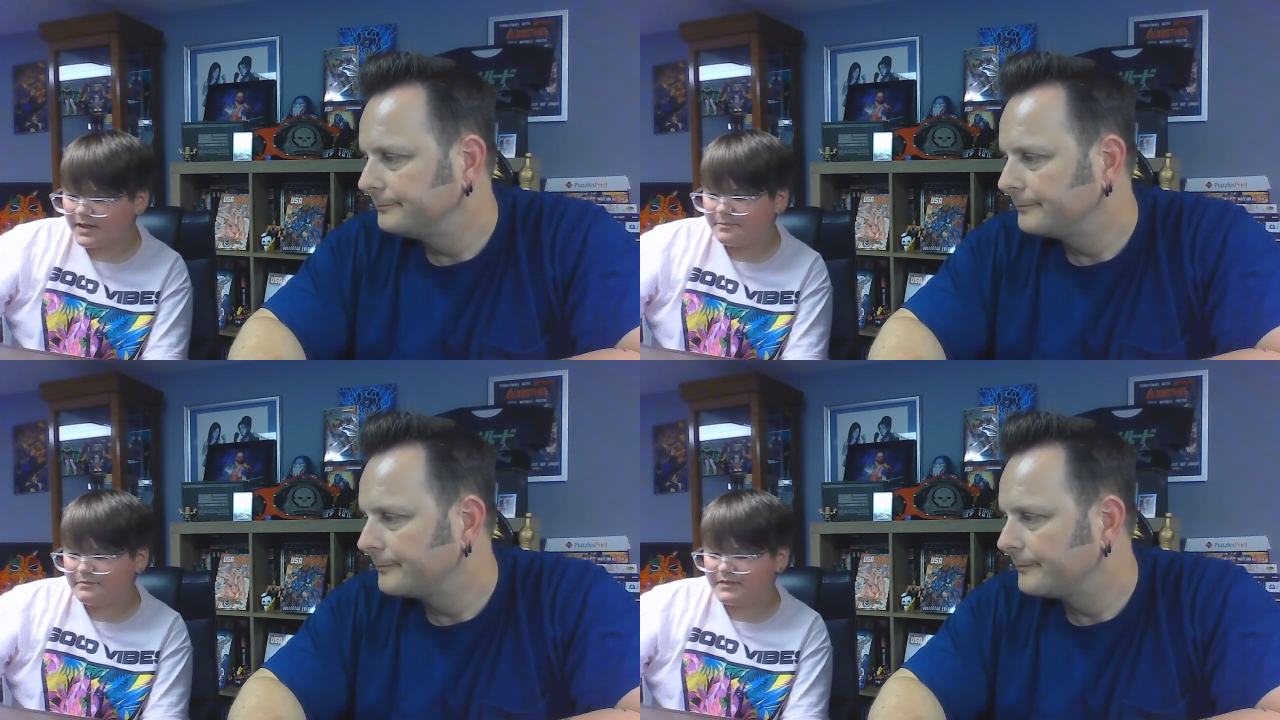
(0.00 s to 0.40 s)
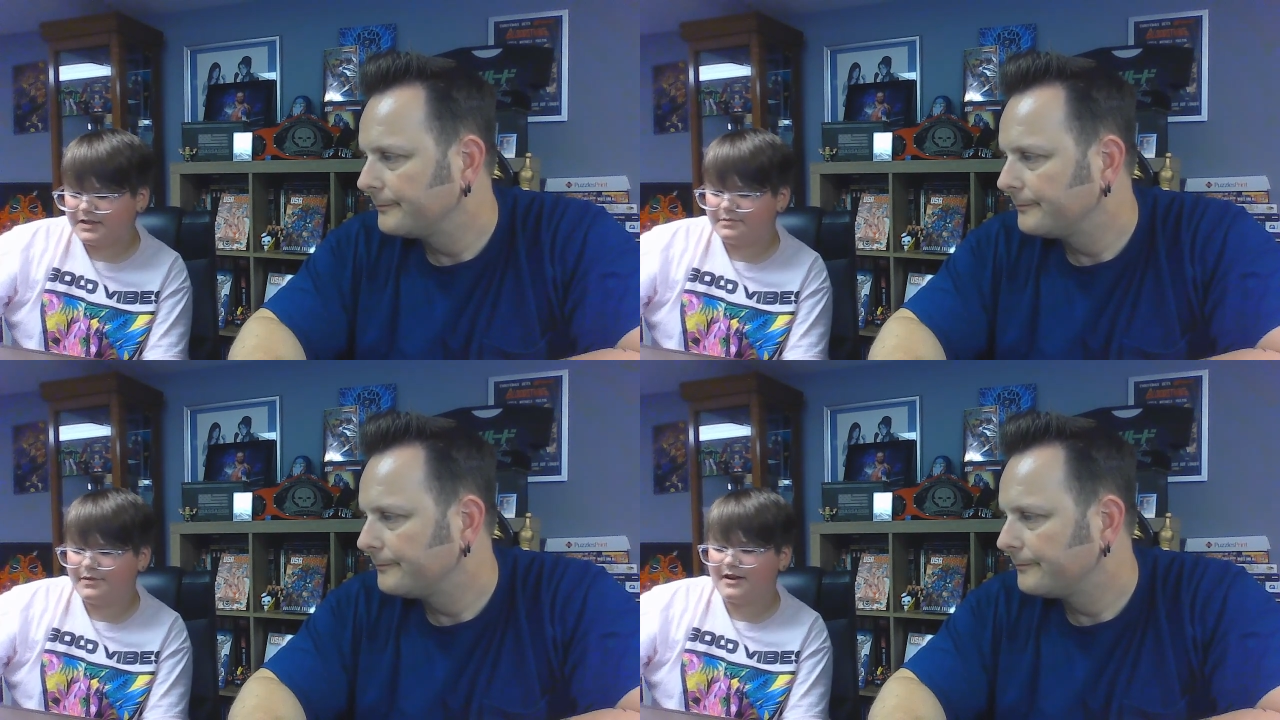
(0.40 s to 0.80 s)
Speaker 1: It,
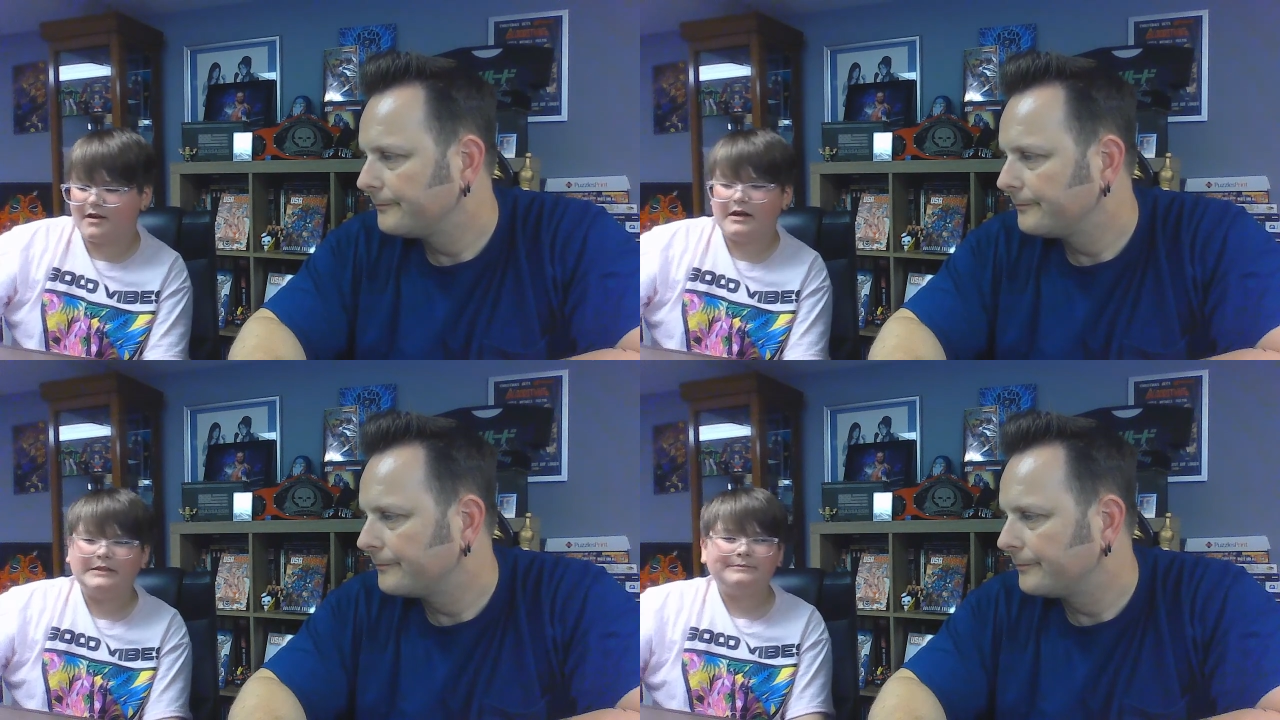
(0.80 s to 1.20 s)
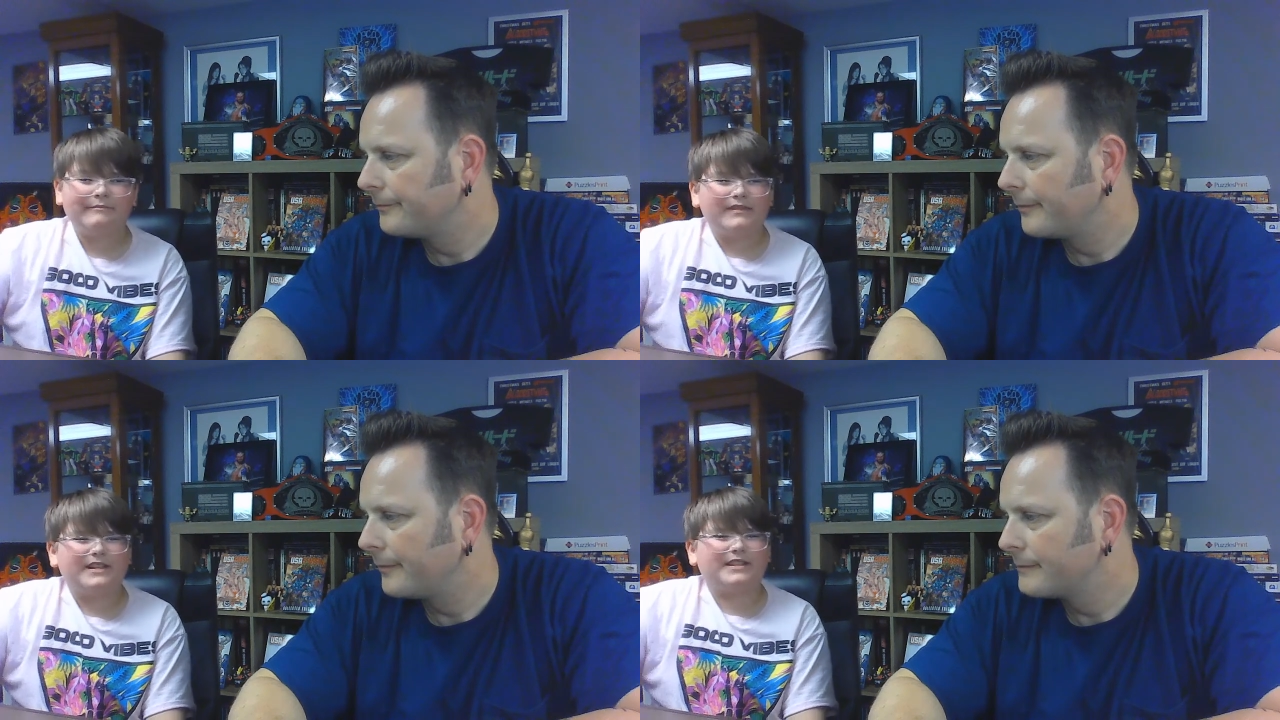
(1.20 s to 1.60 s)
it's bitter.
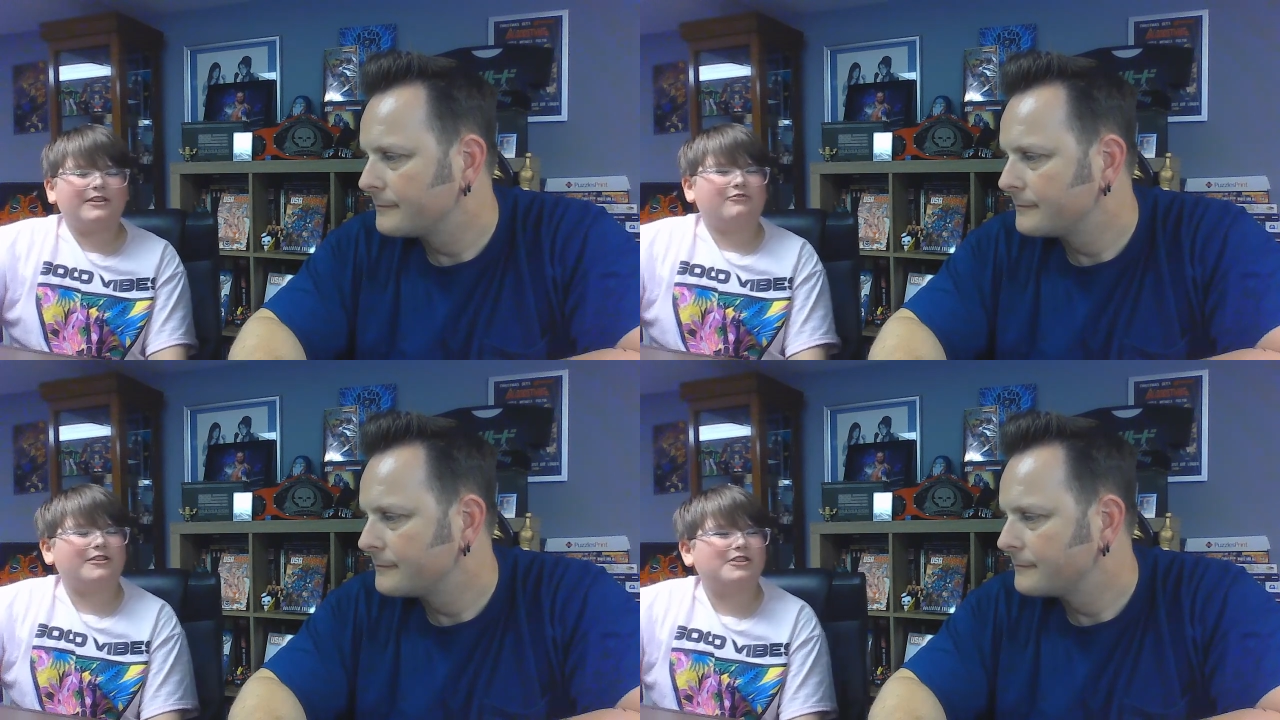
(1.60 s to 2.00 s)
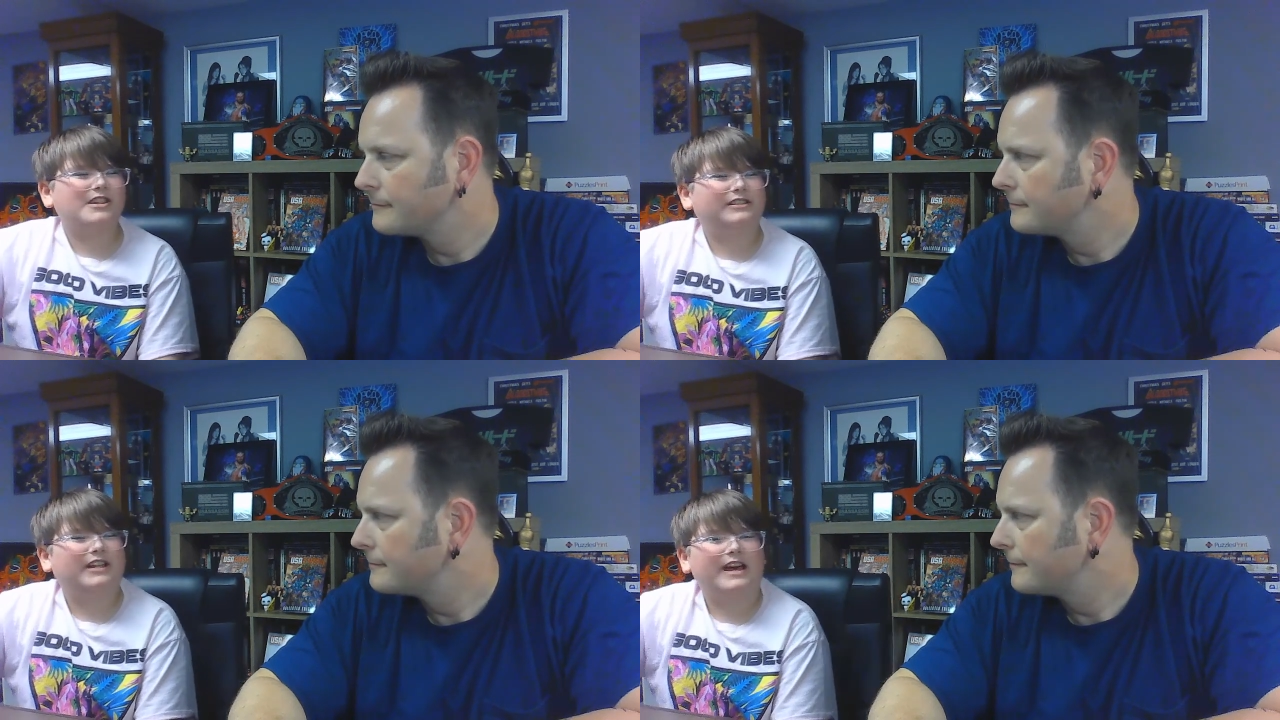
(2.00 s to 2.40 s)
It's like
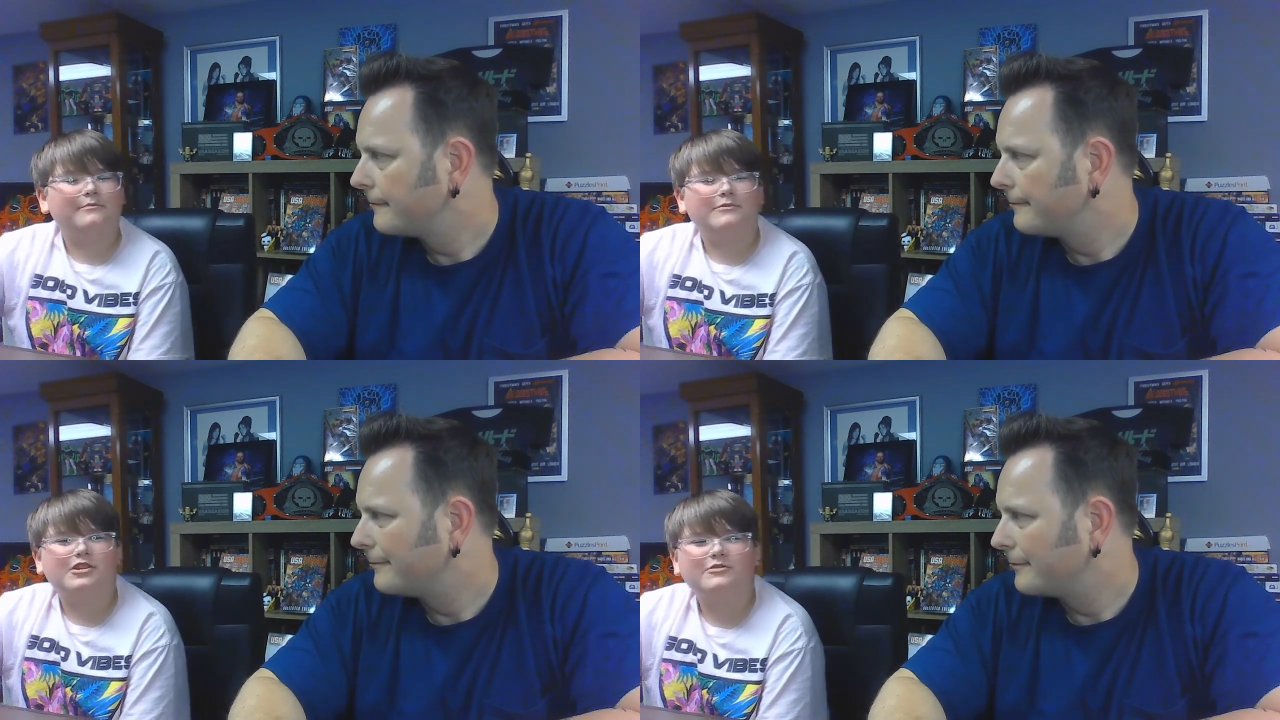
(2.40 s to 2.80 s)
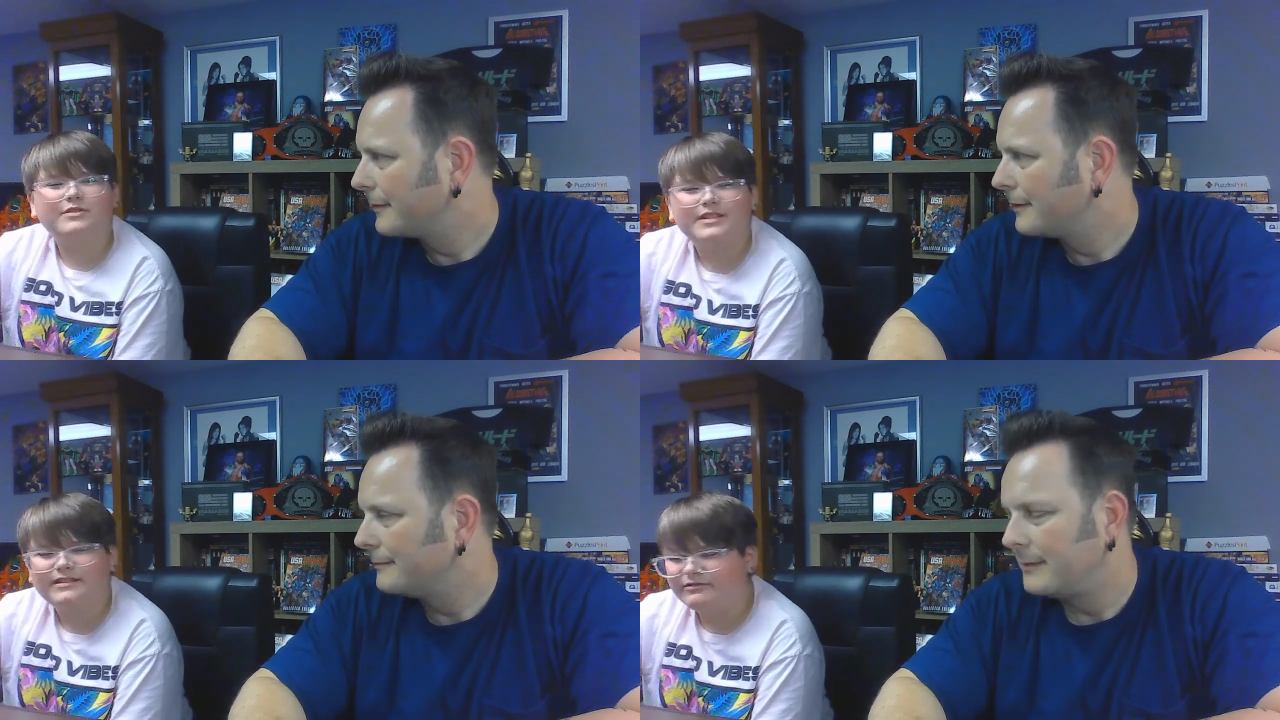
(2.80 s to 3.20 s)
crunchy lime
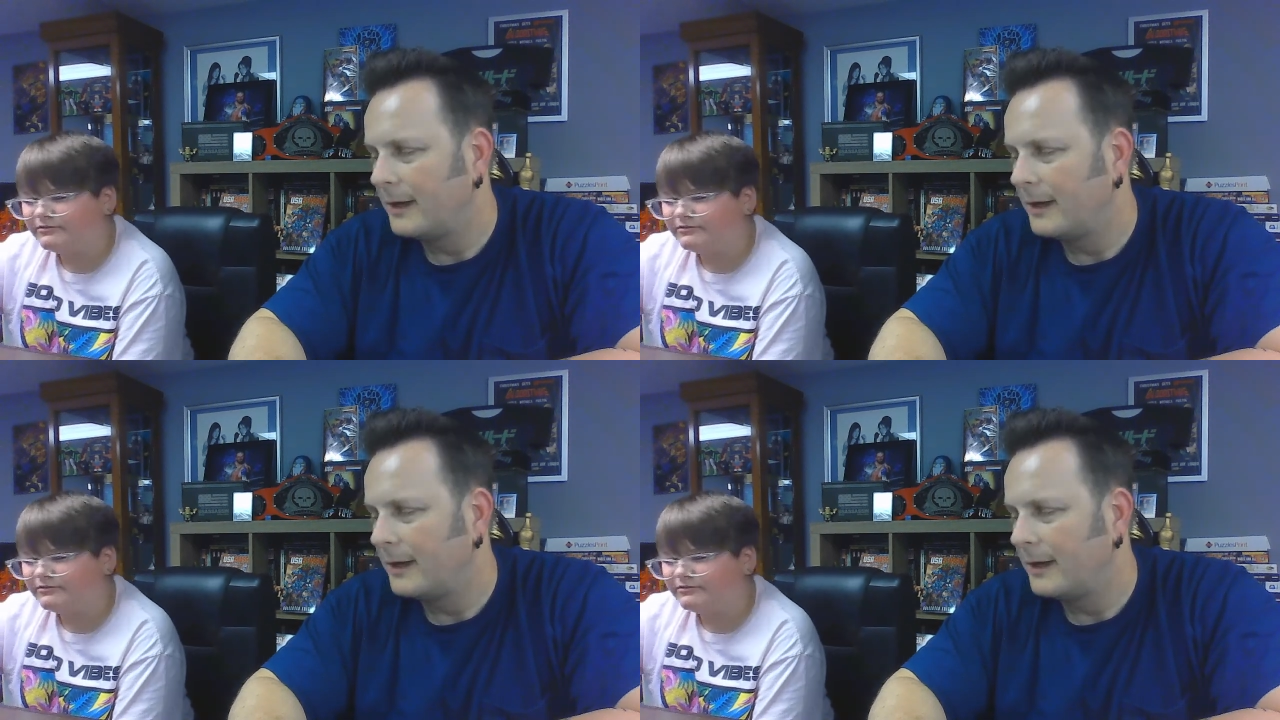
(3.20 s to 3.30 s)
juice.